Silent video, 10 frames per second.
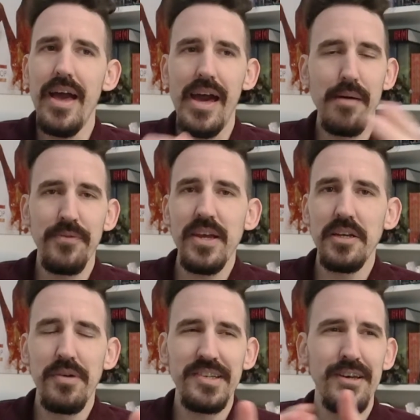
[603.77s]
And I'm thinking
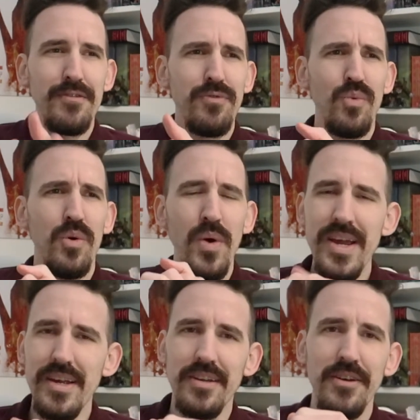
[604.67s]
to myself,
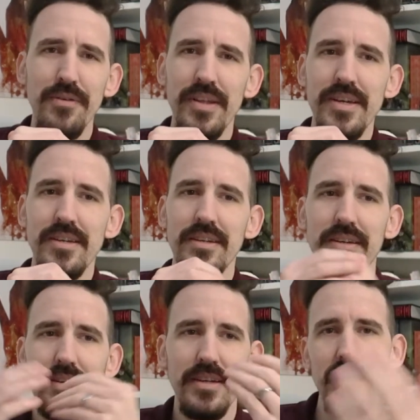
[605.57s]
wait, you know, like,
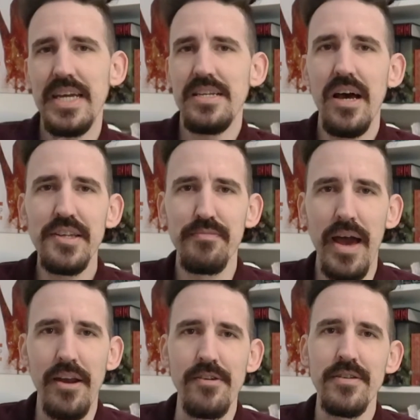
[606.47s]
he does
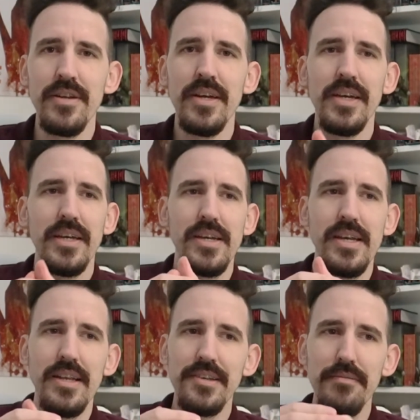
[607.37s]
matter.
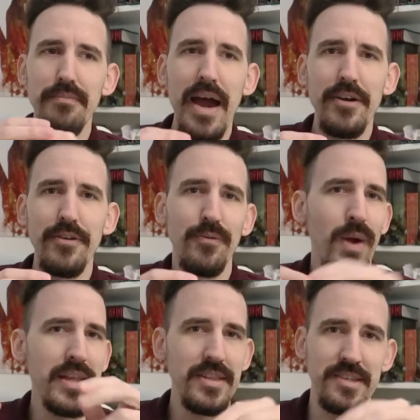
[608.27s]
He doesn't matter
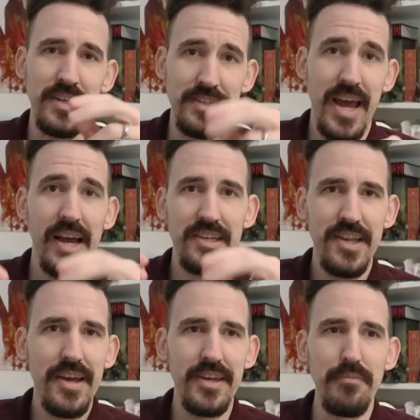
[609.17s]
right this exact
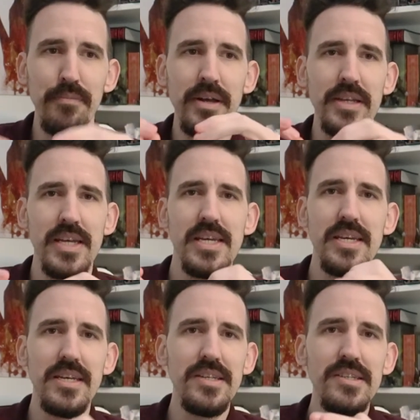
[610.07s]
second, but he
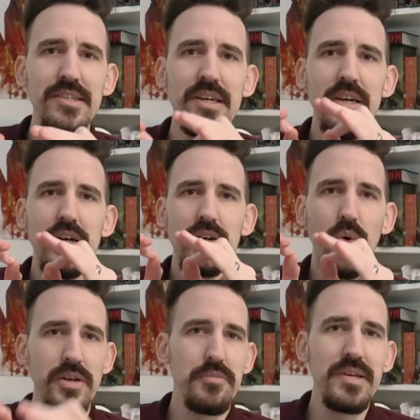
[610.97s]
is
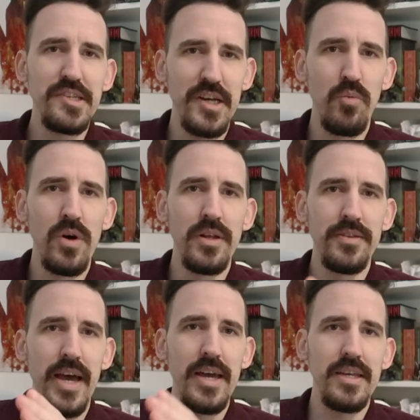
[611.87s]
going to be someone
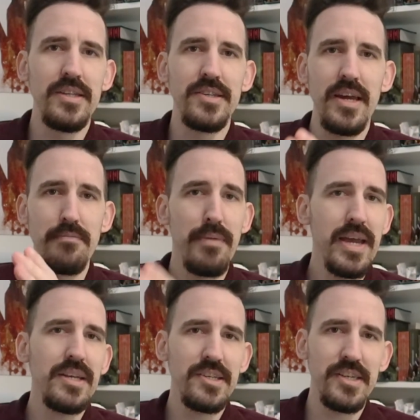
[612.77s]
that is a
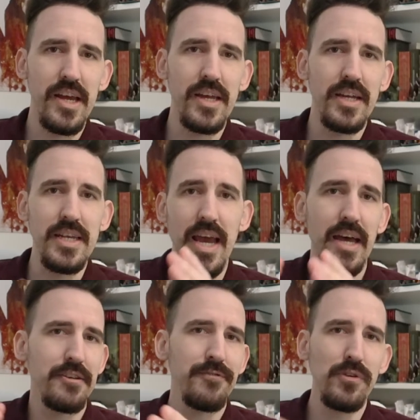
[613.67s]
mainstay, and he
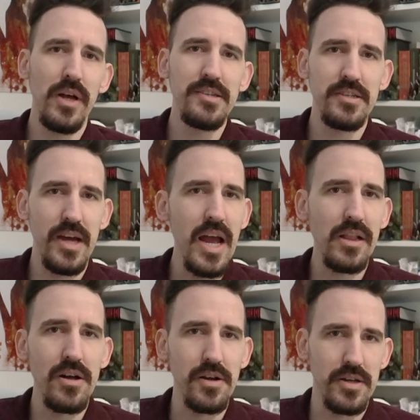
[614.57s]
has a few lines of
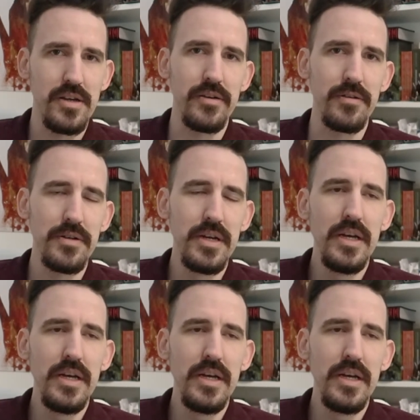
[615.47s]
dialogue here.